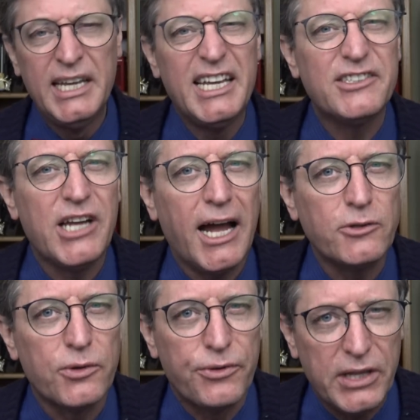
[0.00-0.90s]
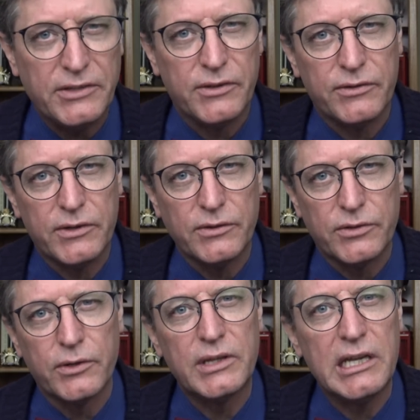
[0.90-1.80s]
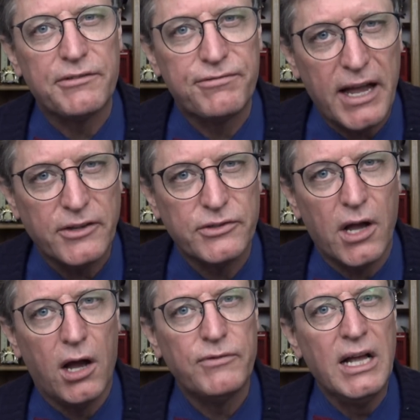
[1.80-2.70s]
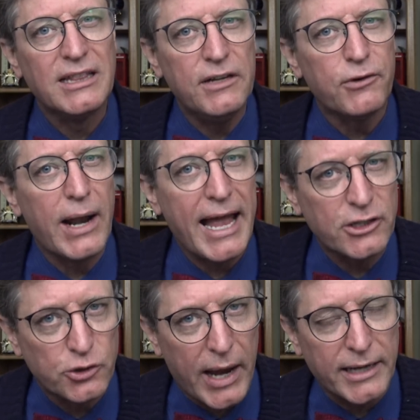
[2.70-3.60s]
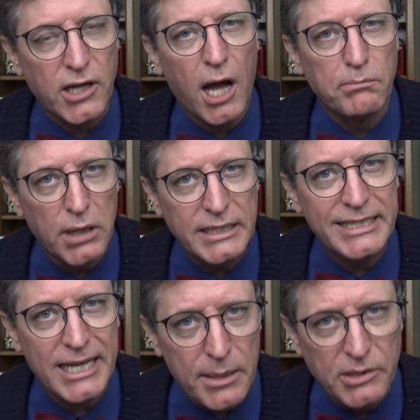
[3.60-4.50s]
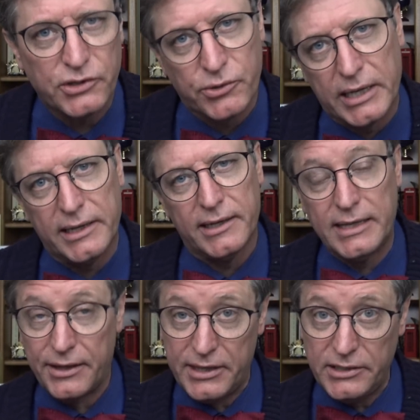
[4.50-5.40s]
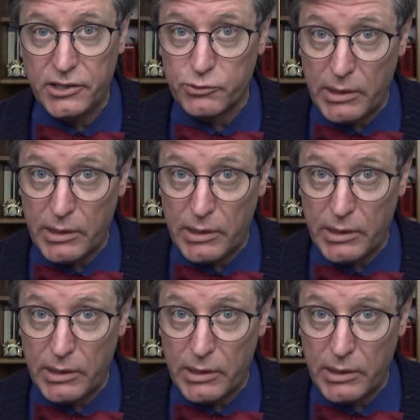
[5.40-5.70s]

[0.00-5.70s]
His doctoral thesis concerned the effects of liver extract on blood chemistry, and that thesis